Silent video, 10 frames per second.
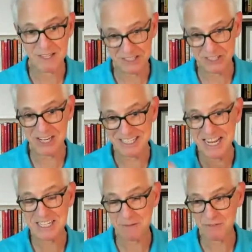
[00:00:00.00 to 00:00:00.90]
This is going to
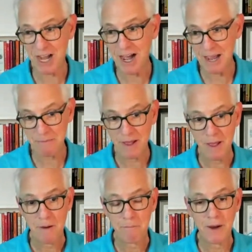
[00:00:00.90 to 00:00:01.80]
take some time,
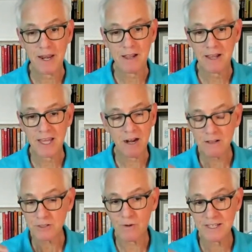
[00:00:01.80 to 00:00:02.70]
but it
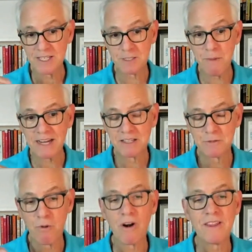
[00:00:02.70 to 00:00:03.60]
also, I suspect,
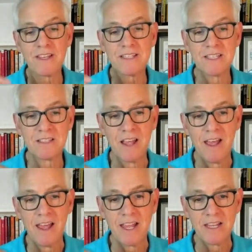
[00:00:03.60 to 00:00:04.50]
there's part of this
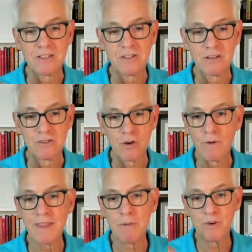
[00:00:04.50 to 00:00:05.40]
is
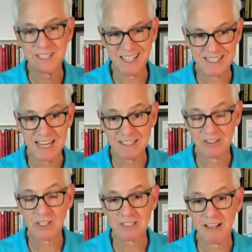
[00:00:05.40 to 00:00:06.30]
showing them what success
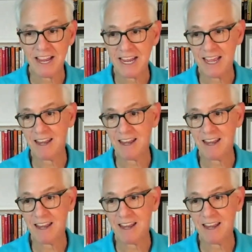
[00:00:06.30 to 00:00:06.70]
looks like.